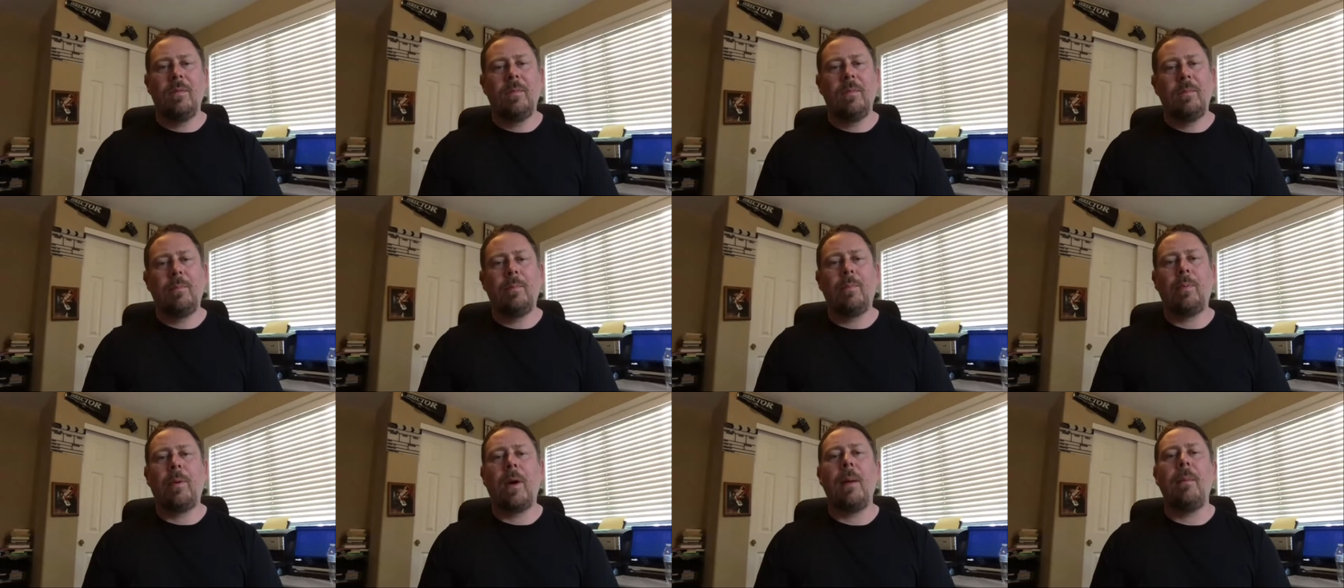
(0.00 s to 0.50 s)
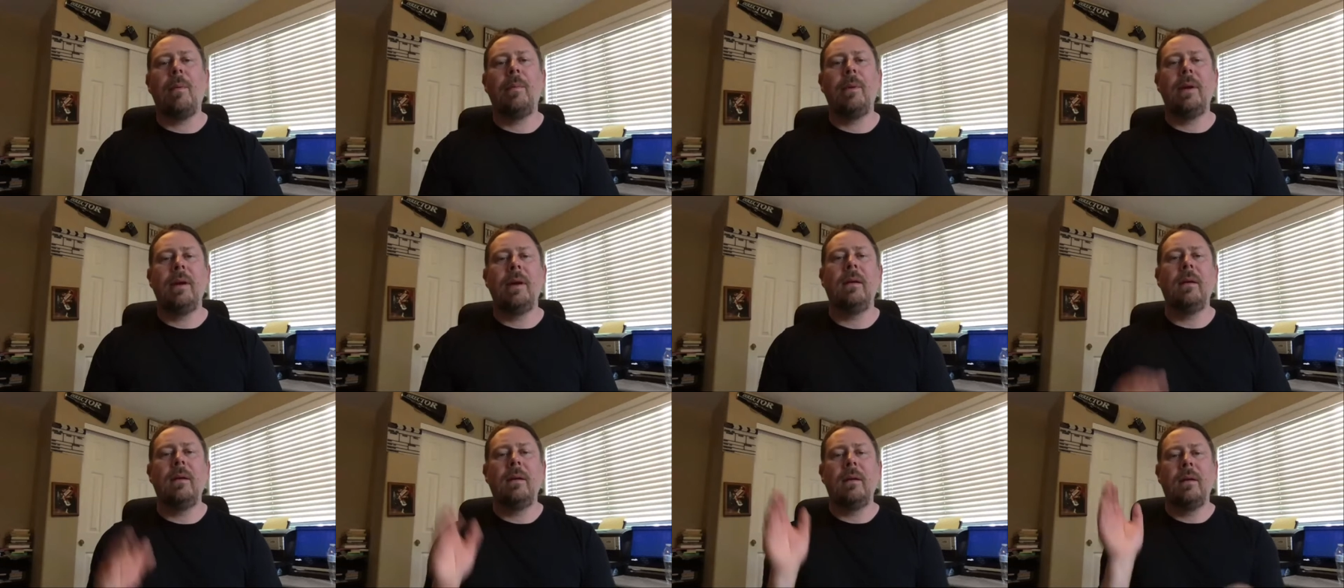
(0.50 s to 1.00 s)

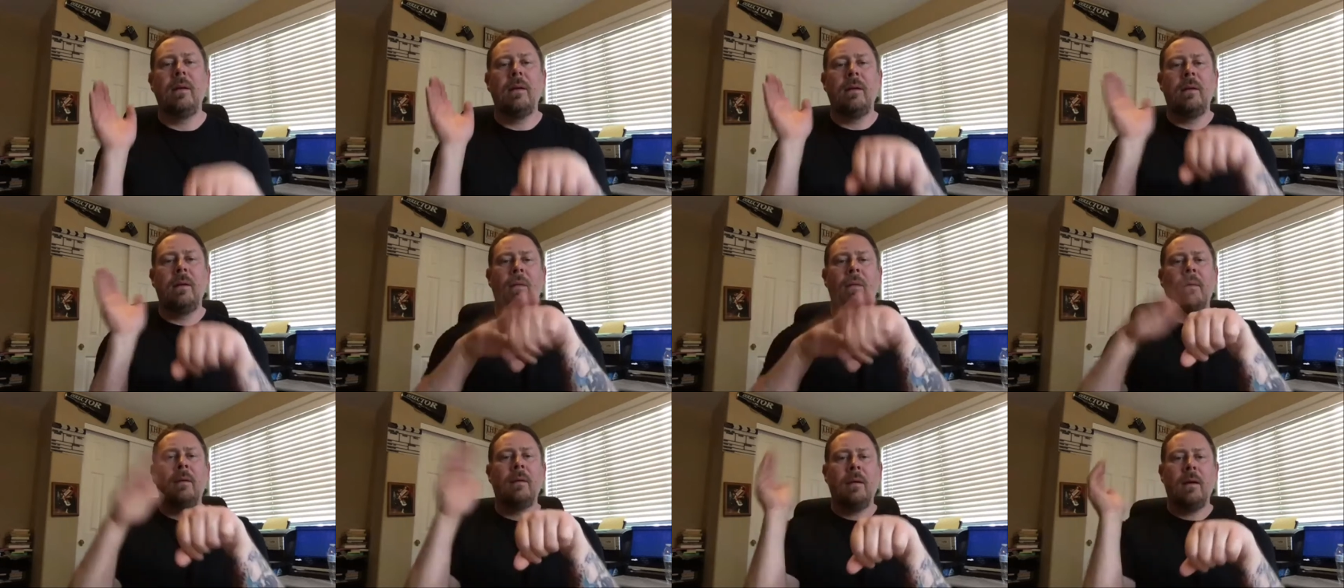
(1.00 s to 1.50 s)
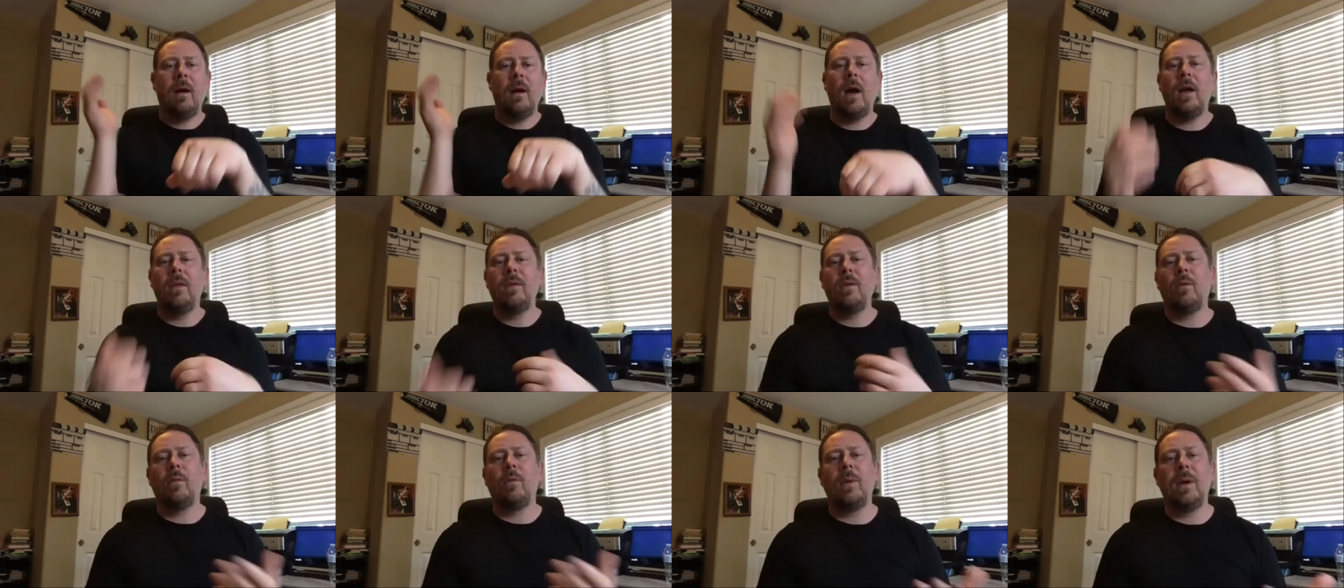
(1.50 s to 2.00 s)
Probably on the
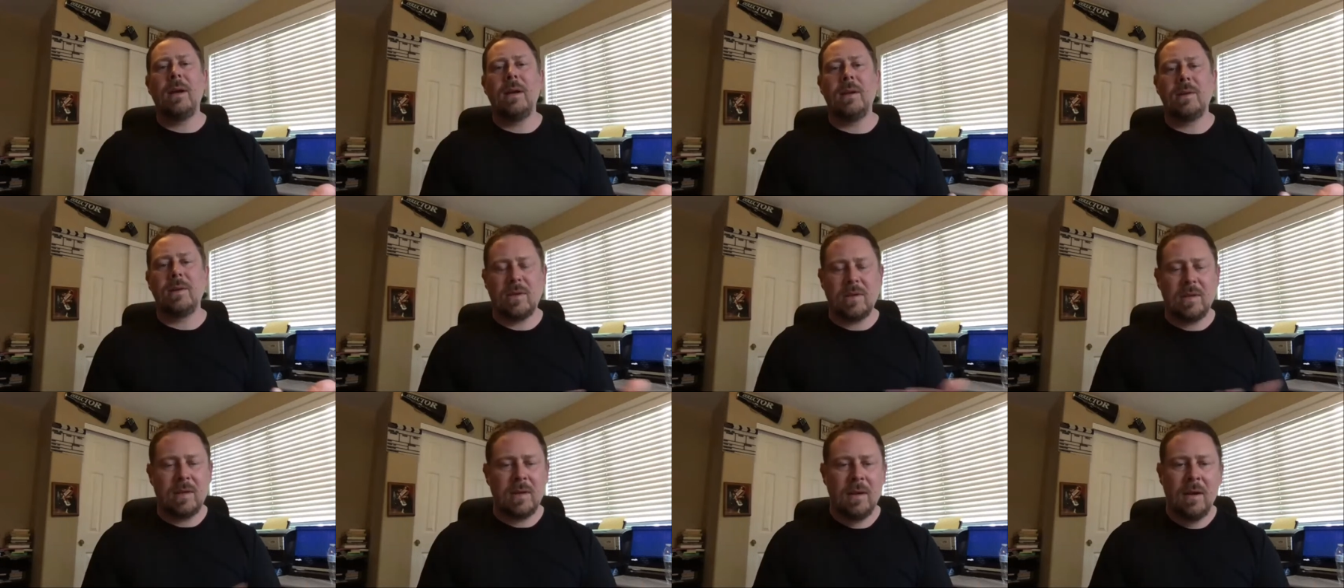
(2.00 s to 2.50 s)
wrist